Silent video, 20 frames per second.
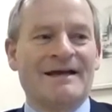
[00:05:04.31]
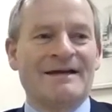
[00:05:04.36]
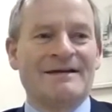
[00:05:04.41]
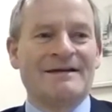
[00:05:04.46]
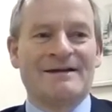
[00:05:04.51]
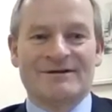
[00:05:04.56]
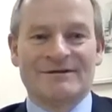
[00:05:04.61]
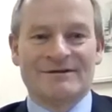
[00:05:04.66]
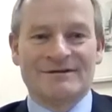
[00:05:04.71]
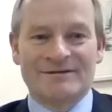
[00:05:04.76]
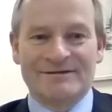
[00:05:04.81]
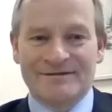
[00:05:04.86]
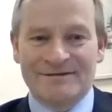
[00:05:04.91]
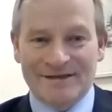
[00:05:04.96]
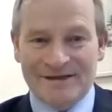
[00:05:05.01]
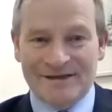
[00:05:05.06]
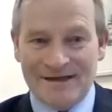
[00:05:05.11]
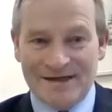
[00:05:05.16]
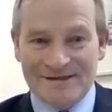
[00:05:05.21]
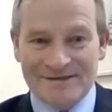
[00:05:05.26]
not
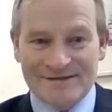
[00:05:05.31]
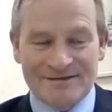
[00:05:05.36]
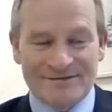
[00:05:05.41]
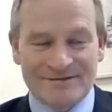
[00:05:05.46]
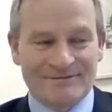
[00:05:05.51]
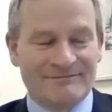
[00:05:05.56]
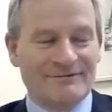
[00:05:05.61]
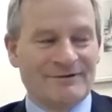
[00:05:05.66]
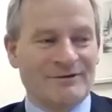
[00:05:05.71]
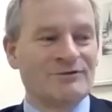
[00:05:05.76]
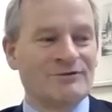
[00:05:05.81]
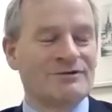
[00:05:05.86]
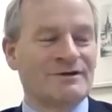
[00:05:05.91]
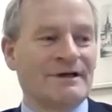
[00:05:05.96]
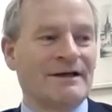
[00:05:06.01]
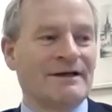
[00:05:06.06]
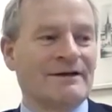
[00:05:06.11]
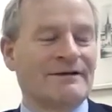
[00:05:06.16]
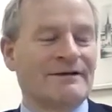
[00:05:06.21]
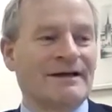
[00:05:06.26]
the case, or
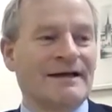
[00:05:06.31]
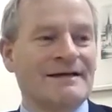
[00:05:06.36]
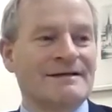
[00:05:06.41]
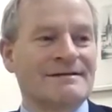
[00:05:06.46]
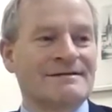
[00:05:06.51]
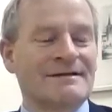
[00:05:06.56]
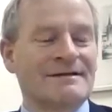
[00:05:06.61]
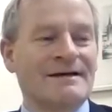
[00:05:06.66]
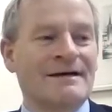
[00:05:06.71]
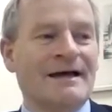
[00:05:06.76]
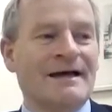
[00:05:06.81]
usually not the case.